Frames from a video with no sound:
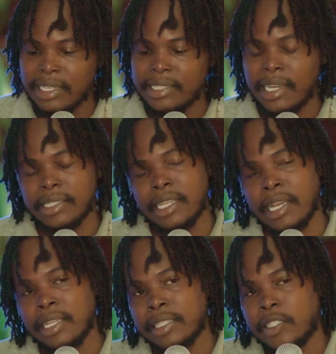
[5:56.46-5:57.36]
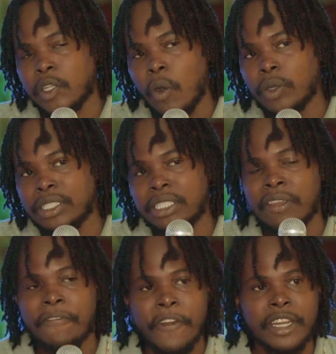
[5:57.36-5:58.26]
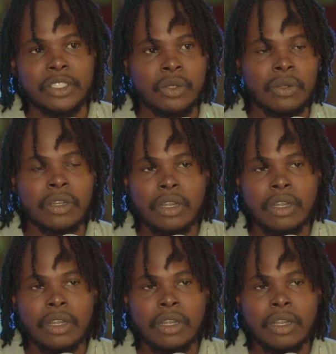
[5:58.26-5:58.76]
song that sound different too.